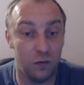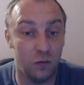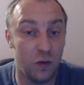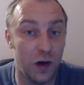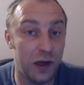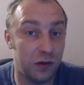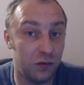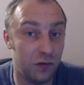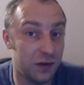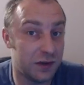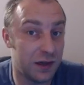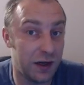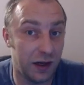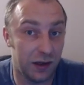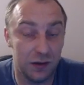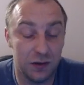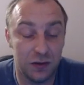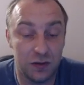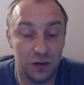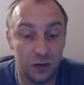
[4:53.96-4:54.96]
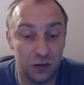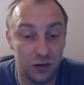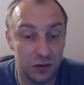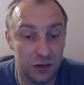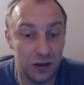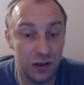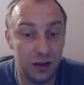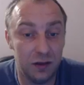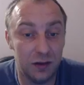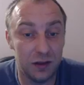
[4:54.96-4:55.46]
white resigned. So you
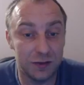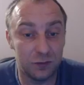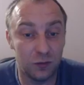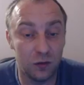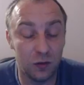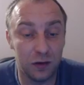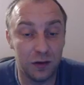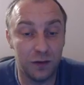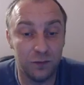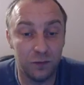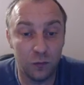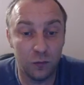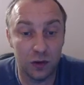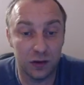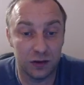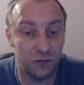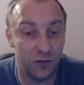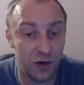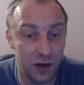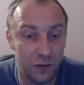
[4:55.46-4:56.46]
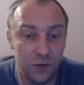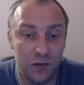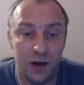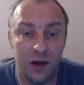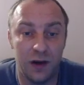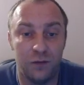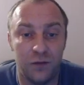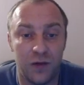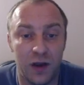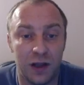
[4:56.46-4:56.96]
see this rook lift was very
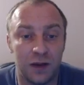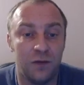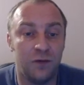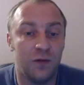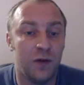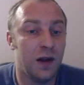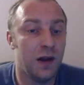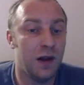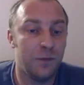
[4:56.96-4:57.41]
very effective.